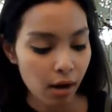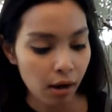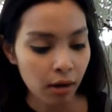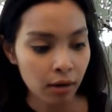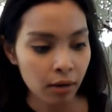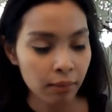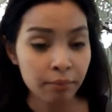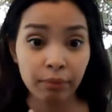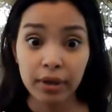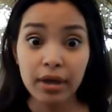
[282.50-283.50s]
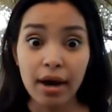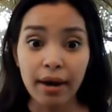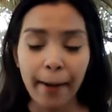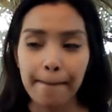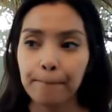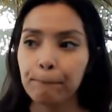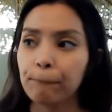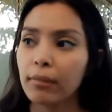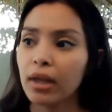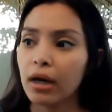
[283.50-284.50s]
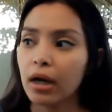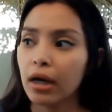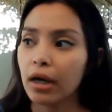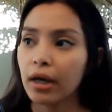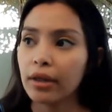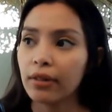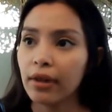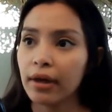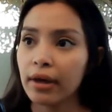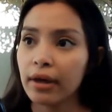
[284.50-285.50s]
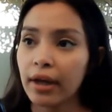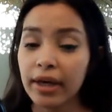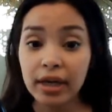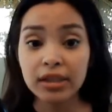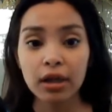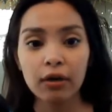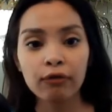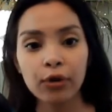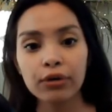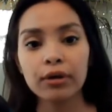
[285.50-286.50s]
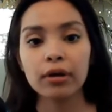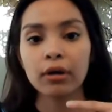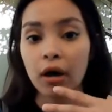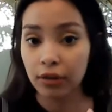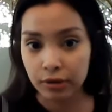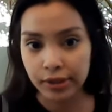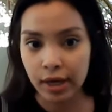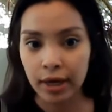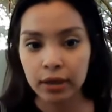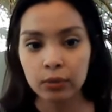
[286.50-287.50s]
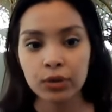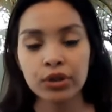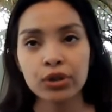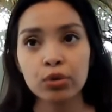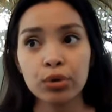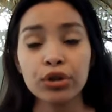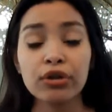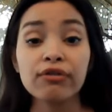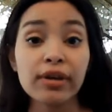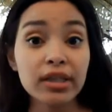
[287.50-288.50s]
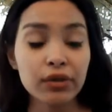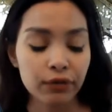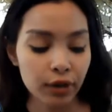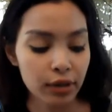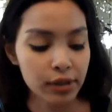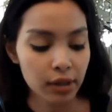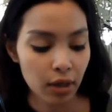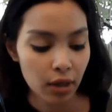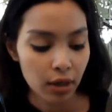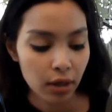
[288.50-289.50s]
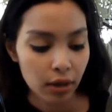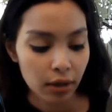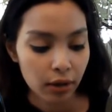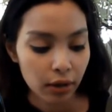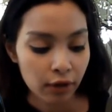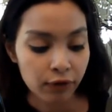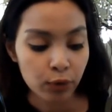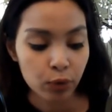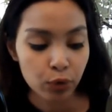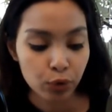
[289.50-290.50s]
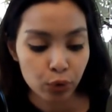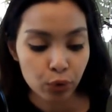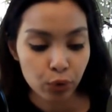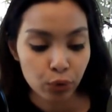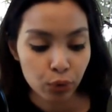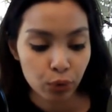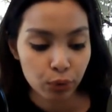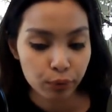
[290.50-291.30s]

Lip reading: But yeah. And then I guess for the other side, which is doing your face first, if you do